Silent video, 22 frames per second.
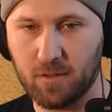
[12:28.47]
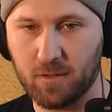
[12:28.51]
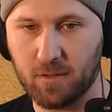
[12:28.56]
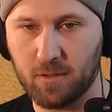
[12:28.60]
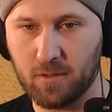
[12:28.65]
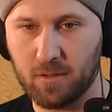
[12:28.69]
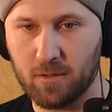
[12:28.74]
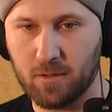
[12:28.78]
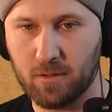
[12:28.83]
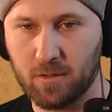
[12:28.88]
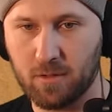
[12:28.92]

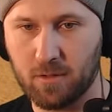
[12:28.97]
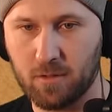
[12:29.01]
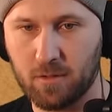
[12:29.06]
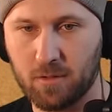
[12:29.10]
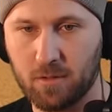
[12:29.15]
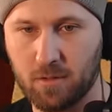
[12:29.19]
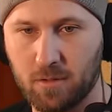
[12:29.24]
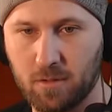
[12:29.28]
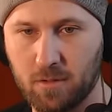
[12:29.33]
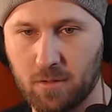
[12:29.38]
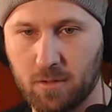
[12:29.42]

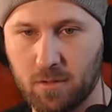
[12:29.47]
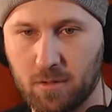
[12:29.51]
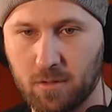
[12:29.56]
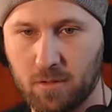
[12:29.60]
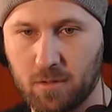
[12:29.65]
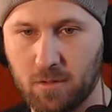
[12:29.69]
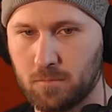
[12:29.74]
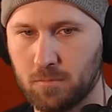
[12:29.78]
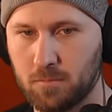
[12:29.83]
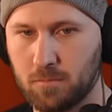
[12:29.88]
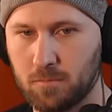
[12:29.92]

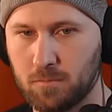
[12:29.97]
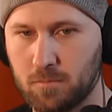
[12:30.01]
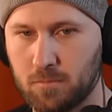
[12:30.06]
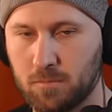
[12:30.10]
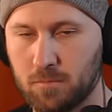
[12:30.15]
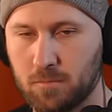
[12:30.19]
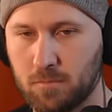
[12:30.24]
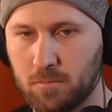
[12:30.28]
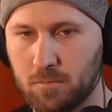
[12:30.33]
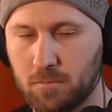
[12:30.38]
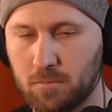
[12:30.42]

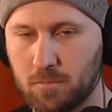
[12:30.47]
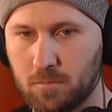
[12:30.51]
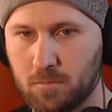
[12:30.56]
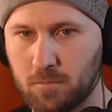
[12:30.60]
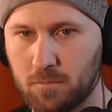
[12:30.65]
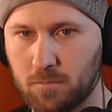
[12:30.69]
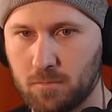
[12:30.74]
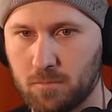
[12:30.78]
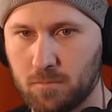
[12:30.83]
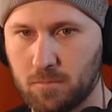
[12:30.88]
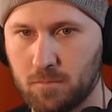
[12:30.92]

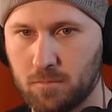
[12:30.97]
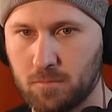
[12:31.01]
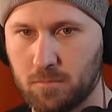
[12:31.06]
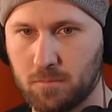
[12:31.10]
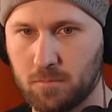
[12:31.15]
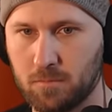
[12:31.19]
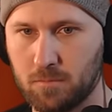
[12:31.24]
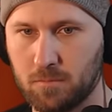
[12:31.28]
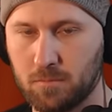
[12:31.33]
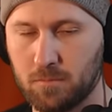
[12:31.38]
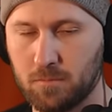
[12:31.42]

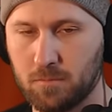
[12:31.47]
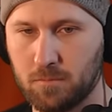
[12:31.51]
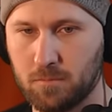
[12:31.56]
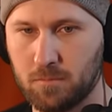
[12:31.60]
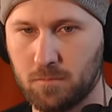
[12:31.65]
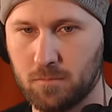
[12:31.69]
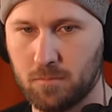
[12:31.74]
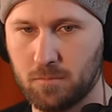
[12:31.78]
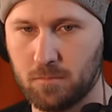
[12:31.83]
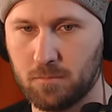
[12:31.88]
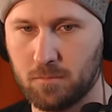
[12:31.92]

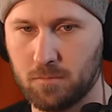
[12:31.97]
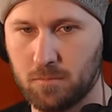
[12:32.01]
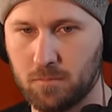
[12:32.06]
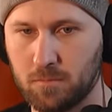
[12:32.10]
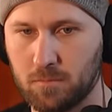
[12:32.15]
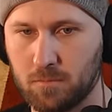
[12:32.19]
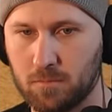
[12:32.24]
(no one is talking)